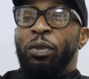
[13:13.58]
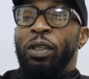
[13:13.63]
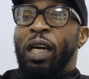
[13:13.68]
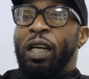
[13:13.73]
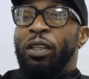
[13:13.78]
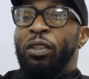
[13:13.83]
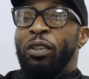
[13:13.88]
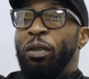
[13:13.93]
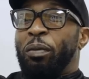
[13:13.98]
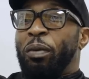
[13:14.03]
we
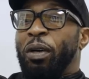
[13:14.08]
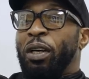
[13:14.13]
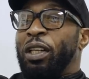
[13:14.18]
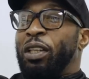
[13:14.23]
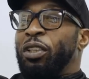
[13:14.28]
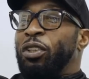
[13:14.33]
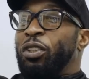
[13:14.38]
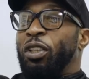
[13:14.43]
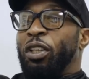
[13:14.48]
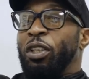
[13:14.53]
had
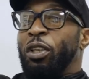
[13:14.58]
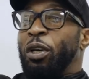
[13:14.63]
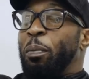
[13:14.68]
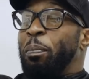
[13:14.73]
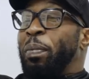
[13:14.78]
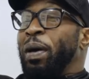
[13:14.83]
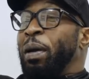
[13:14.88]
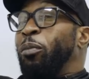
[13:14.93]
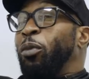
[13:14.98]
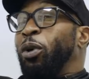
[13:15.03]

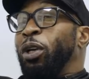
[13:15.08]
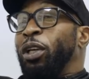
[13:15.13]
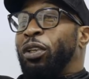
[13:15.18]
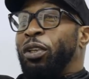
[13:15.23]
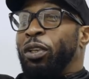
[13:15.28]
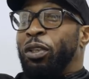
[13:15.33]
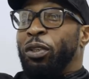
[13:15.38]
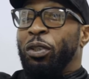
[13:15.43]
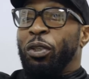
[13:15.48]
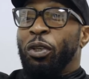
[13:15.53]
Ben Mulligan.